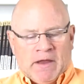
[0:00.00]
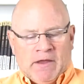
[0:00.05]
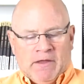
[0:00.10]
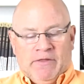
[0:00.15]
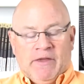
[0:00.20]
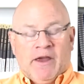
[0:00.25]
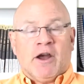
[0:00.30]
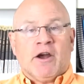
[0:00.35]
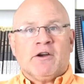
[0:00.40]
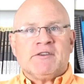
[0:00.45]

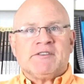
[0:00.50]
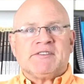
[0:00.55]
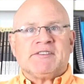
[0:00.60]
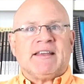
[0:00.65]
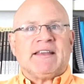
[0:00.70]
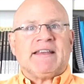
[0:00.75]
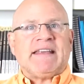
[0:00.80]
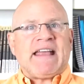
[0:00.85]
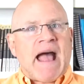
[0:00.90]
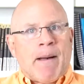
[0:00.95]

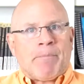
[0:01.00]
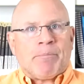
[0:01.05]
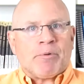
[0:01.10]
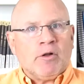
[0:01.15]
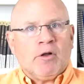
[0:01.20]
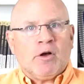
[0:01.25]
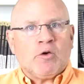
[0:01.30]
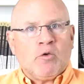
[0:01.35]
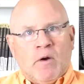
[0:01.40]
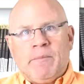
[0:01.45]
there's
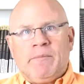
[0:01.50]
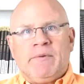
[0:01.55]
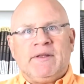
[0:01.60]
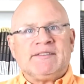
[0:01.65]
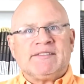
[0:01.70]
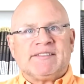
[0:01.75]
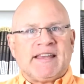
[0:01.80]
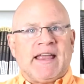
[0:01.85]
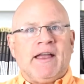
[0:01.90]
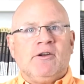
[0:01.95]
capital
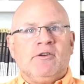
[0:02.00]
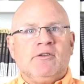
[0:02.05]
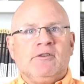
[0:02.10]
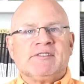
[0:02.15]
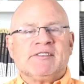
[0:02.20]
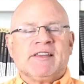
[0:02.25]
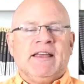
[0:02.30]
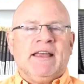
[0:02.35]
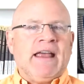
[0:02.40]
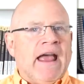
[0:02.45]
equipment
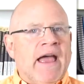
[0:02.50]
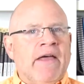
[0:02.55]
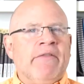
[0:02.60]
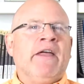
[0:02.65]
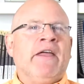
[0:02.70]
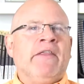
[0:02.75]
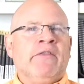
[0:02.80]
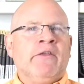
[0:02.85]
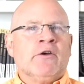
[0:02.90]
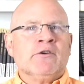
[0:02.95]
sales, and
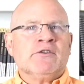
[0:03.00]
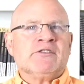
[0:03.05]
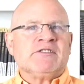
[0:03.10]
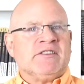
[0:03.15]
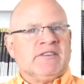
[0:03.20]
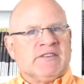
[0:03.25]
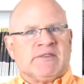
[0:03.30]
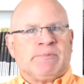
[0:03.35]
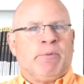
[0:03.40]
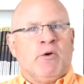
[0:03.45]
then there's
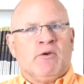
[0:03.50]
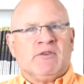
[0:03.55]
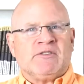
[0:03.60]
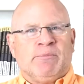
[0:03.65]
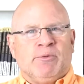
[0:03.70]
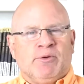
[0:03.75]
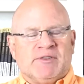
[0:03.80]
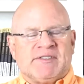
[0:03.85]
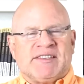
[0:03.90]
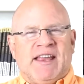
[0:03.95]

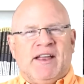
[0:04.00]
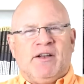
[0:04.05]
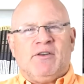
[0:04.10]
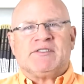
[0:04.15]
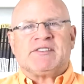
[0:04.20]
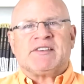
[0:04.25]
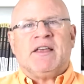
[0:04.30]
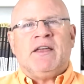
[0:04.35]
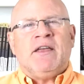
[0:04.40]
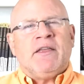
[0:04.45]
disposable
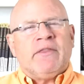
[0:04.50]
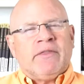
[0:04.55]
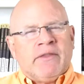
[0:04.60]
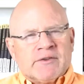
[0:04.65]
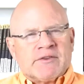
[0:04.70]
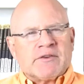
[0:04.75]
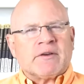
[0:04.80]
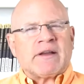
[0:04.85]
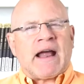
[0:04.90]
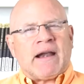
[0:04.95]
sales.
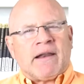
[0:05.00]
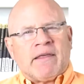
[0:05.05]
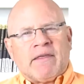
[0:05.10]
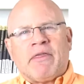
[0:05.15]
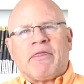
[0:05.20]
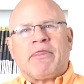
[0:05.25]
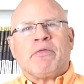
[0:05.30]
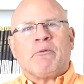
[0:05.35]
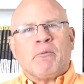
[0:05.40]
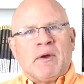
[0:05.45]
Those are kind of
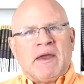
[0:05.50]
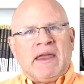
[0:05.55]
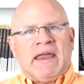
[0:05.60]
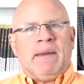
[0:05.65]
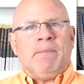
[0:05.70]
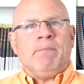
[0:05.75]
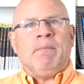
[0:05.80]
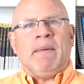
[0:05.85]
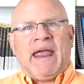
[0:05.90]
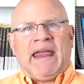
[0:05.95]
the
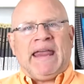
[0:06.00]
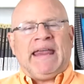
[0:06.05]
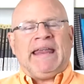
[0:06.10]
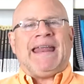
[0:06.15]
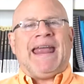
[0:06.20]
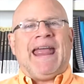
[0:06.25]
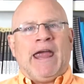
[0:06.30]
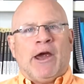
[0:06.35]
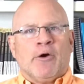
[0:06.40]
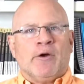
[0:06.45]
three
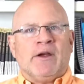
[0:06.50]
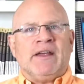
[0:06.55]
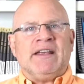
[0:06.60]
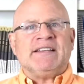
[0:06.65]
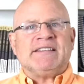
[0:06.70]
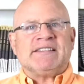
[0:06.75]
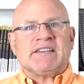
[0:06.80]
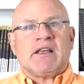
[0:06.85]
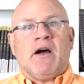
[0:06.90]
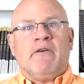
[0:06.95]
main
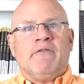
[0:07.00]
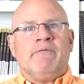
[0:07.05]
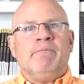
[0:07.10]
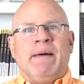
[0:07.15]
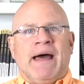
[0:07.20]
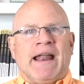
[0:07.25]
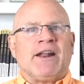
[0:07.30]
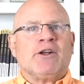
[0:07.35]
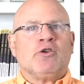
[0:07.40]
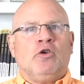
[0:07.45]
areas of
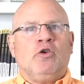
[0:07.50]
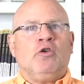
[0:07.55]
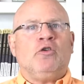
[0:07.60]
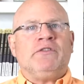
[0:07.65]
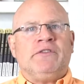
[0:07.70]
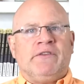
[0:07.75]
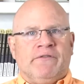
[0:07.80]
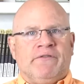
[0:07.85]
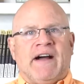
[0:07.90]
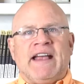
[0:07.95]
medical
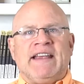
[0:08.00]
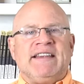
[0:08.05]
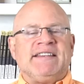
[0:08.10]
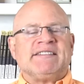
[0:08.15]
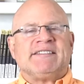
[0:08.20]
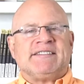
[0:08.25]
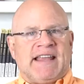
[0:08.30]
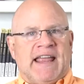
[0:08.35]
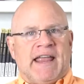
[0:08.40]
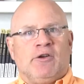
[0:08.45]
device
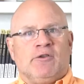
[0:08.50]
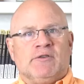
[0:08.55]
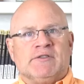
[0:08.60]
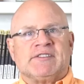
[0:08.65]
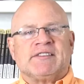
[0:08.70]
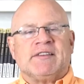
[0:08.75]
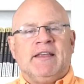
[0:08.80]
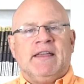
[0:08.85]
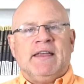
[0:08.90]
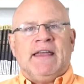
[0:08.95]

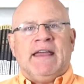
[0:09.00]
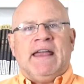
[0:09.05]
sales.